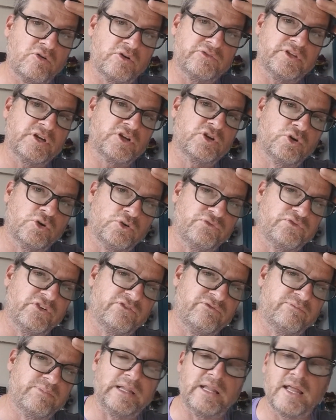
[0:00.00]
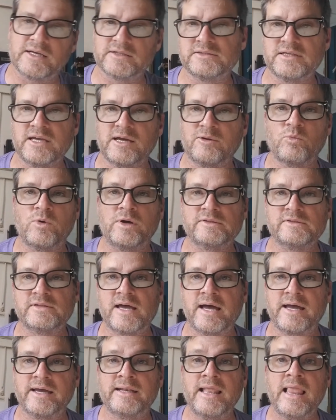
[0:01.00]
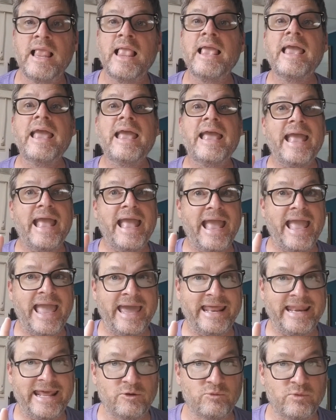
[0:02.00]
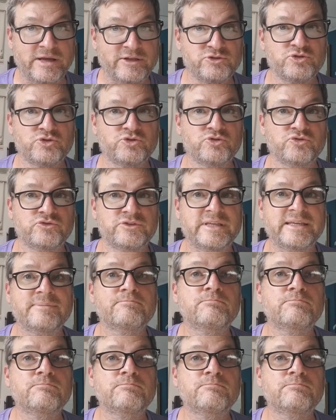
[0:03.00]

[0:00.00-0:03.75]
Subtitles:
and the Gulf of Biloxi on one side. And I went to the